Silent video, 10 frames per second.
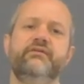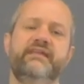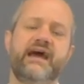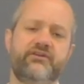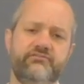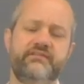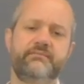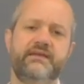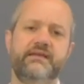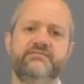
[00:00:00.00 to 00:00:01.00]
or the
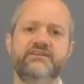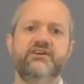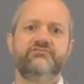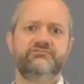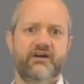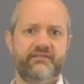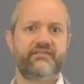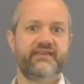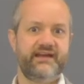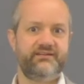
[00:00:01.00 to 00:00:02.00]
algorithm gives
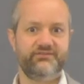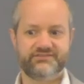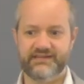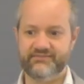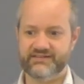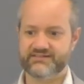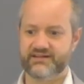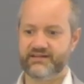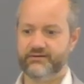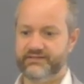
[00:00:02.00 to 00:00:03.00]
rather than your CV is
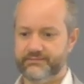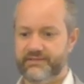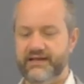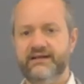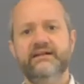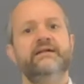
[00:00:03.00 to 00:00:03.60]
going to go in the bin.